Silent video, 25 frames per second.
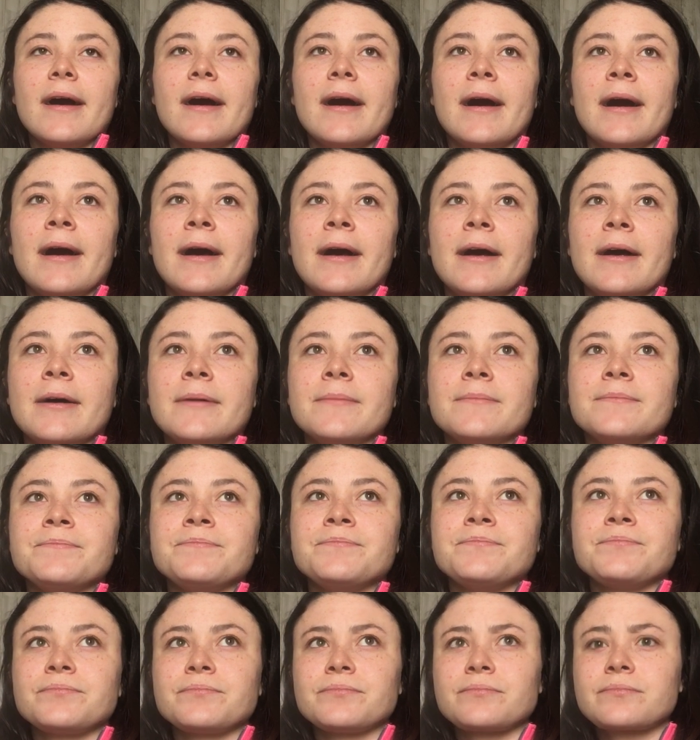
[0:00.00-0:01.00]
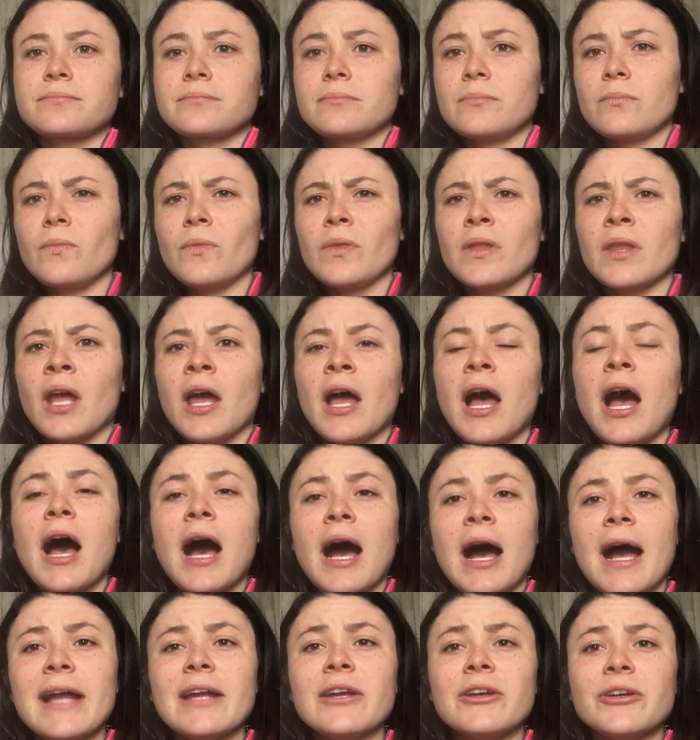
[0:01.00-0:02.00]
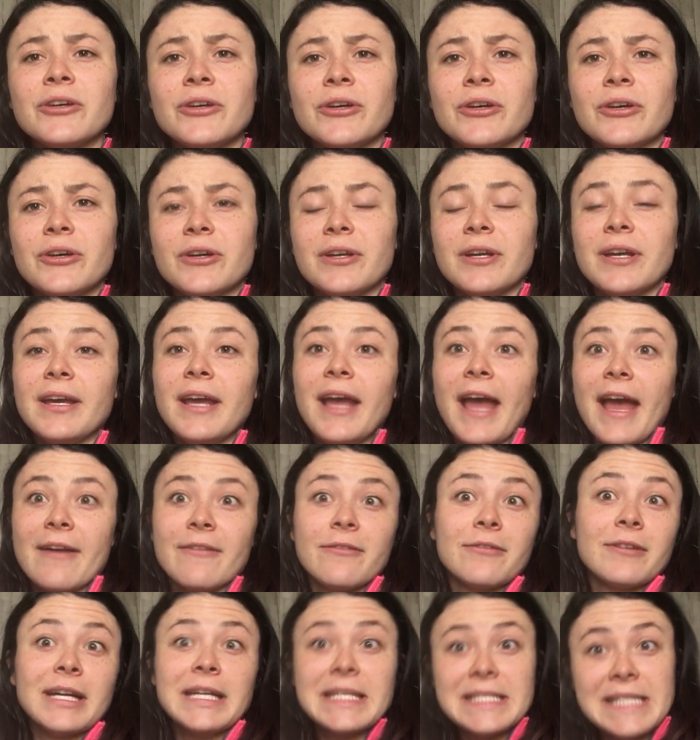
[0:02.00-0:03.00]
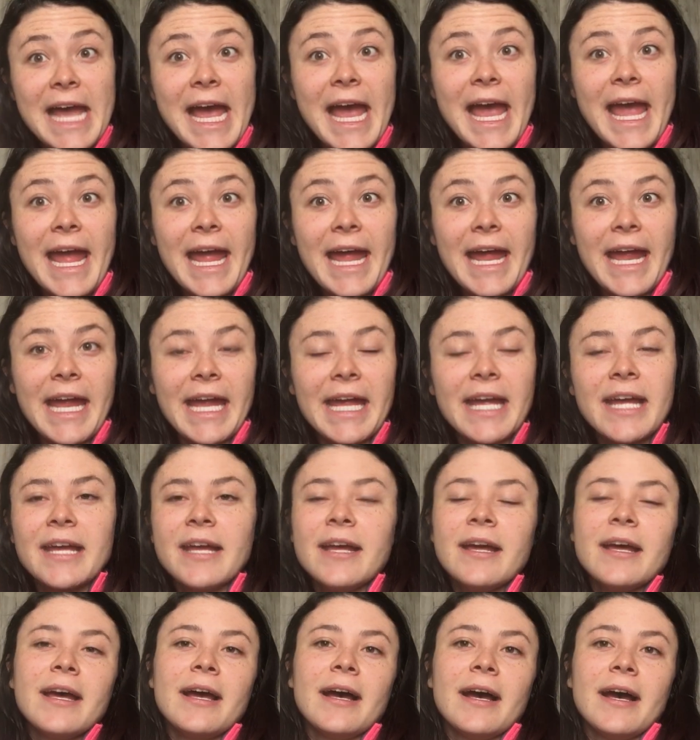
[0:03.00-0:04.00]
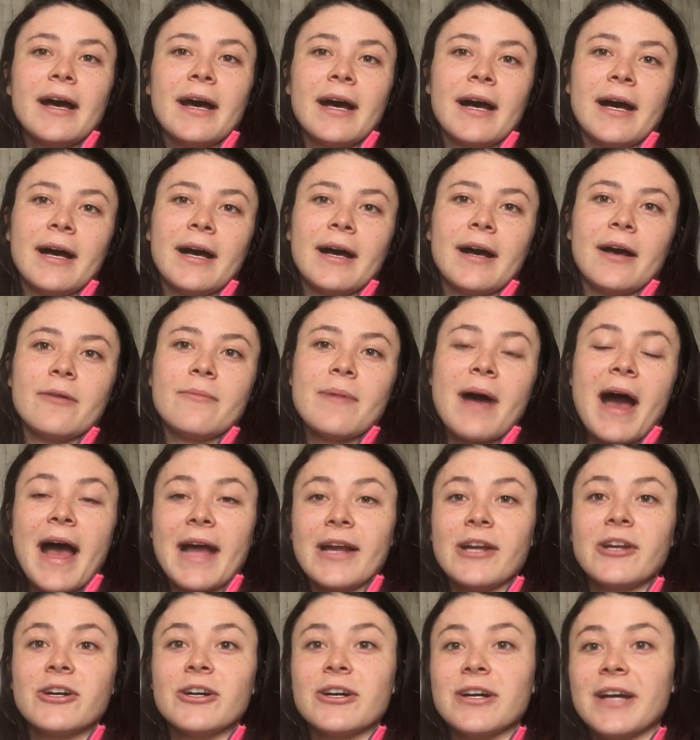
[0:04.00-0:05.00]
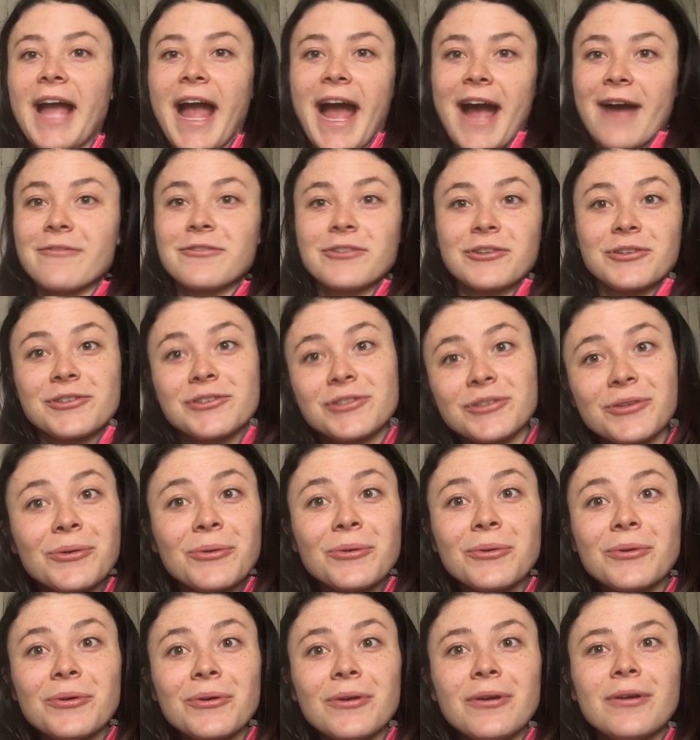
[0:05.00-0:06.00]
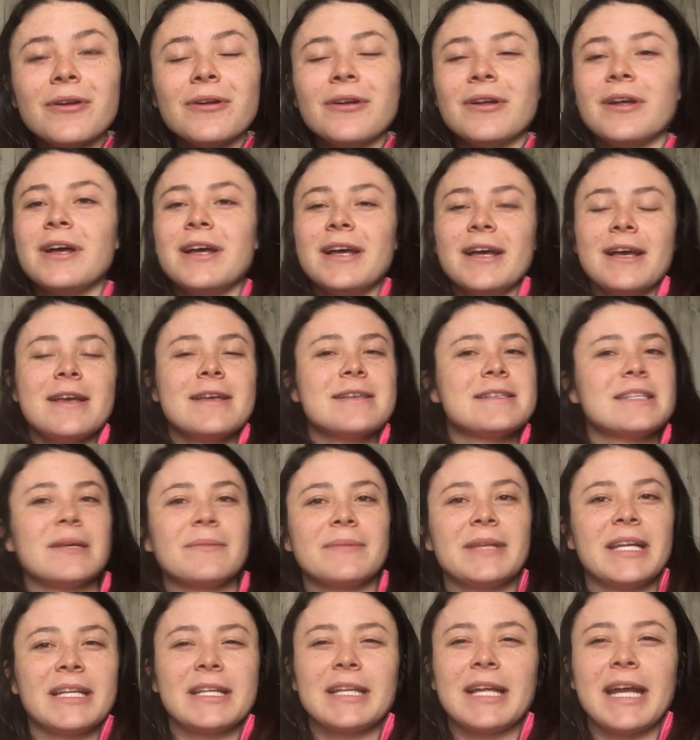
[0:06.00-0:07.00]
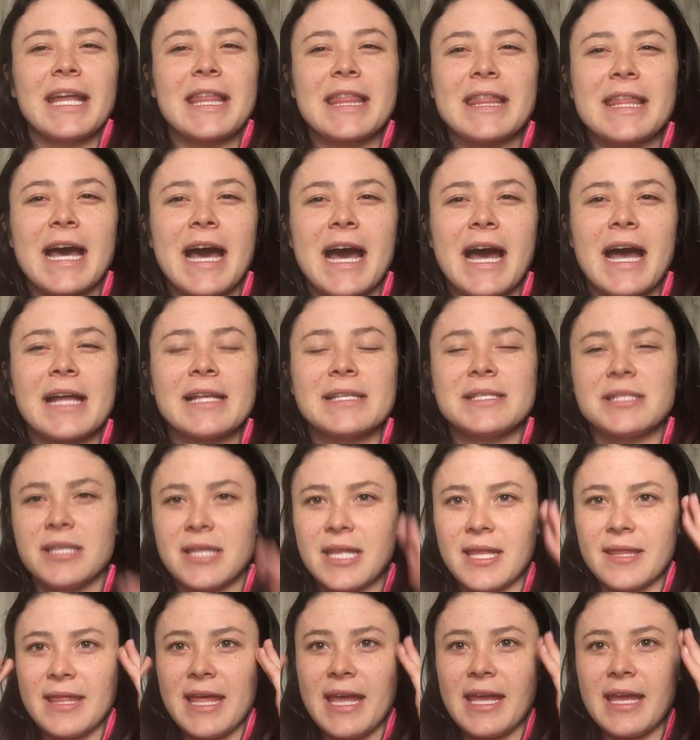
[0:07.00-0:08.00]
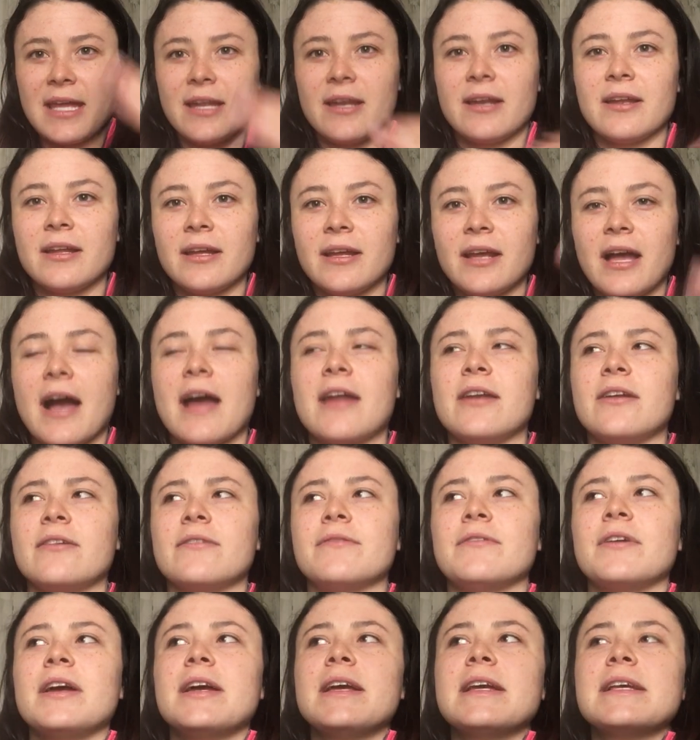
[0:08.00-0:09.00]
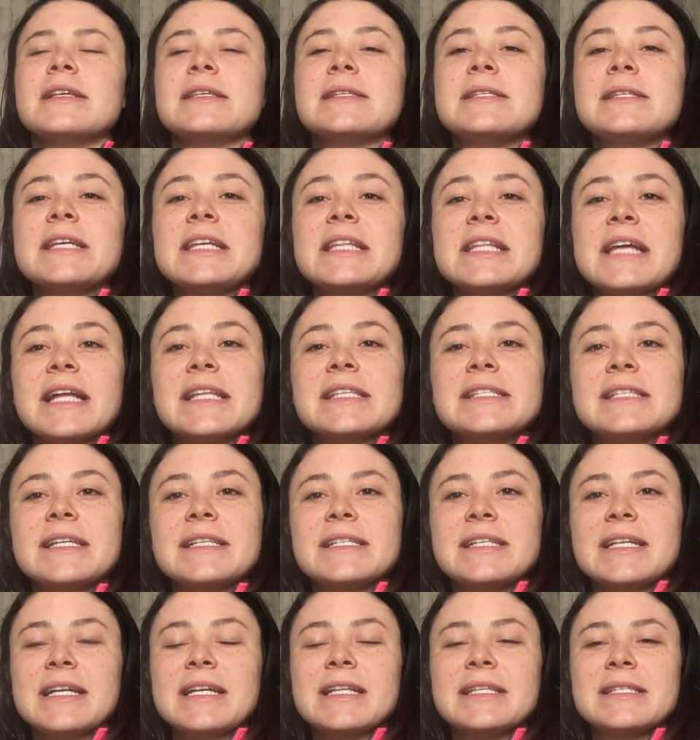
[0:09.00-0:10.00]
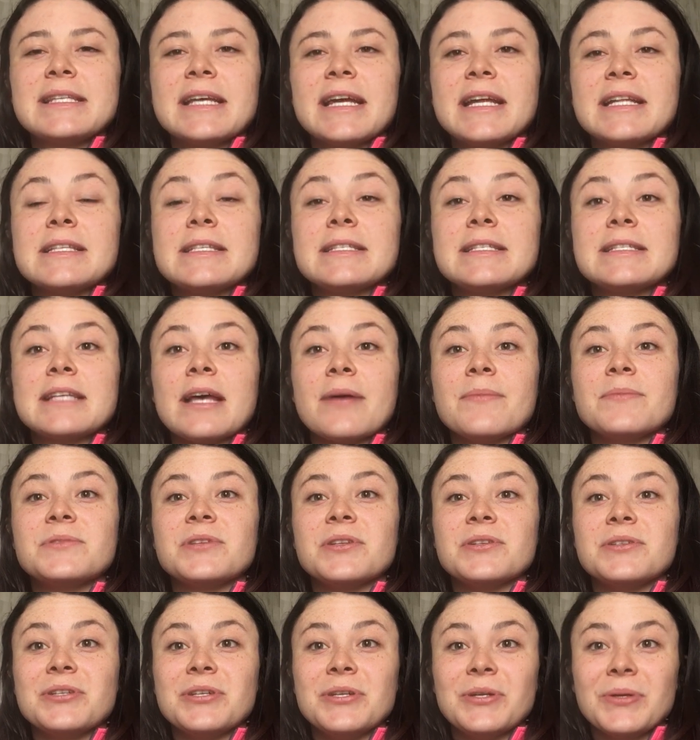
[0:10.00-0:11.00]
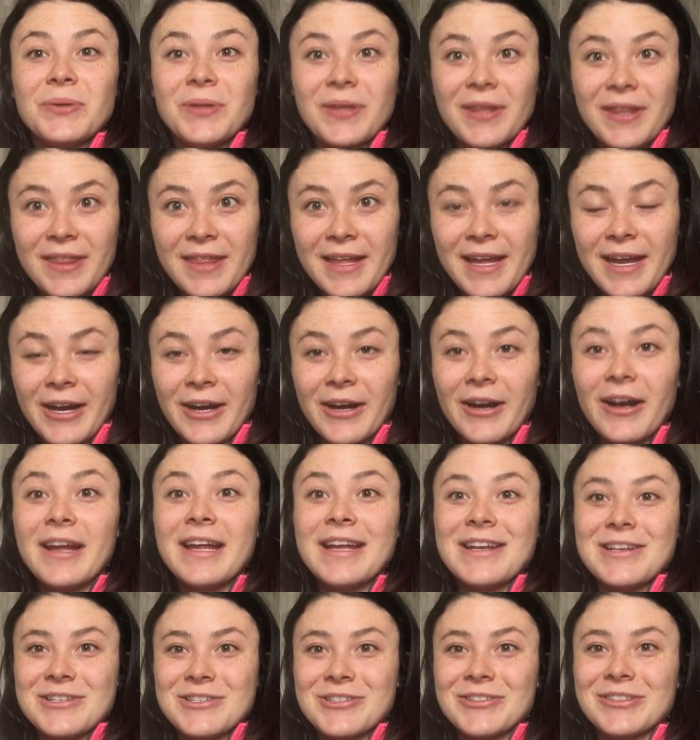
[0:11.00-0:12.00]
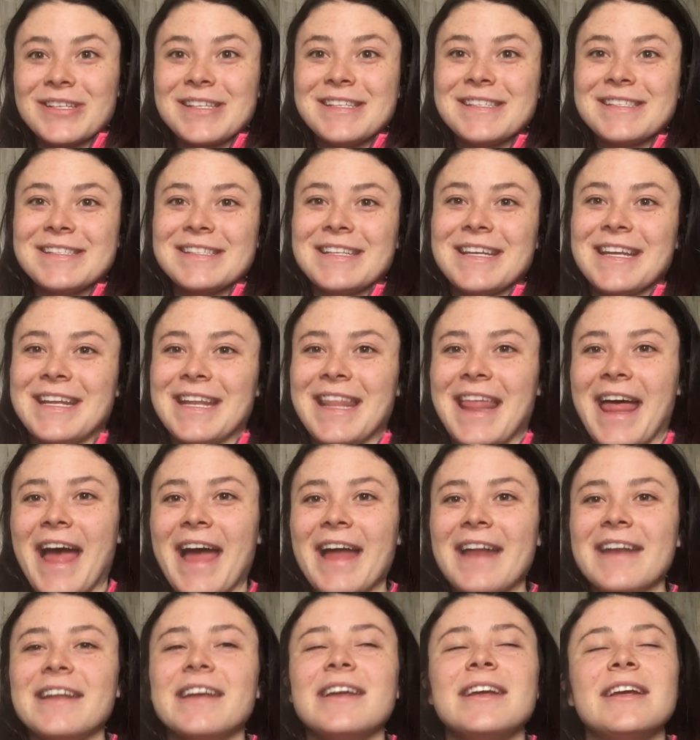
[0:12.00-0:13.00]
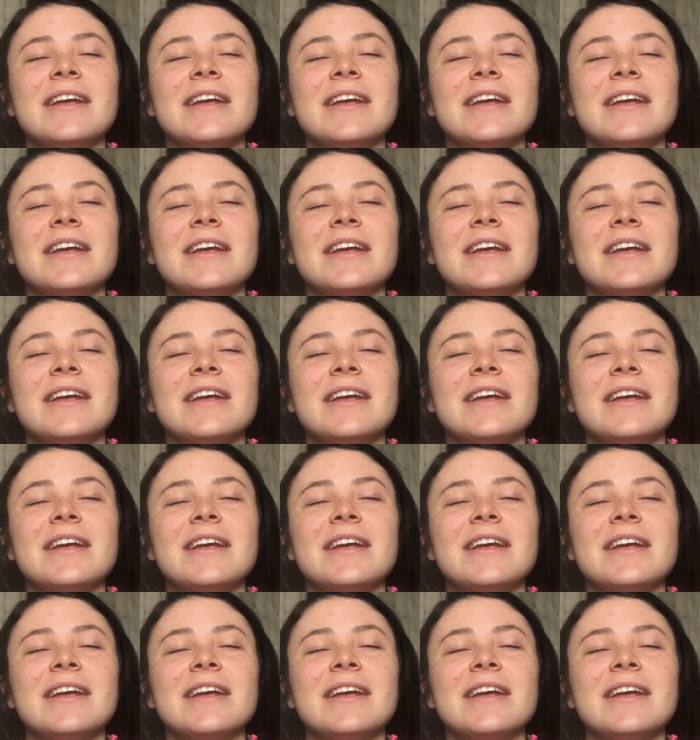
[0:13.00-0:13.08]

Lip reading: I cook every day. I cook after school. Something like that, so that they can kind of see that sentence and substitute their interests in that.